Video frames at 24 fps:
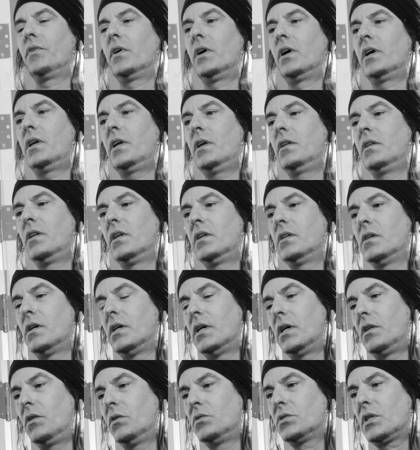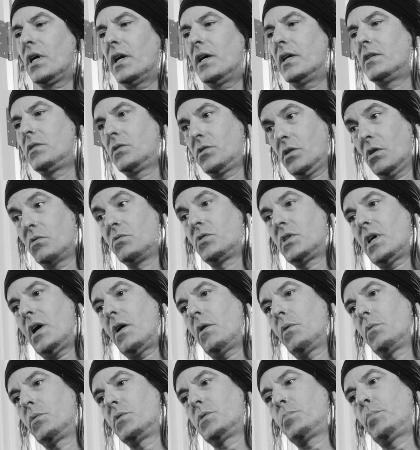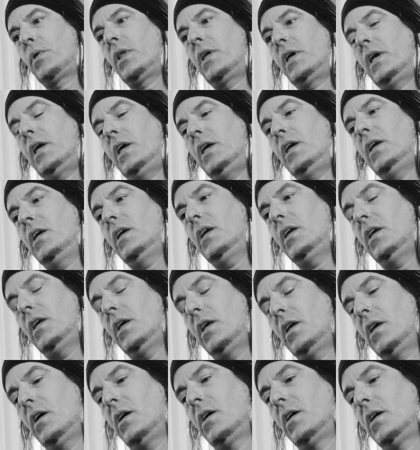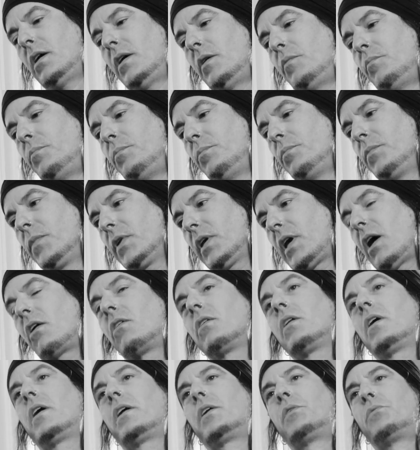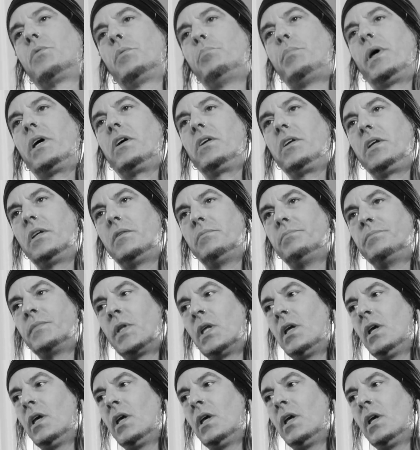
Those guys, Stone Sour was playing in Carolina Rebellion,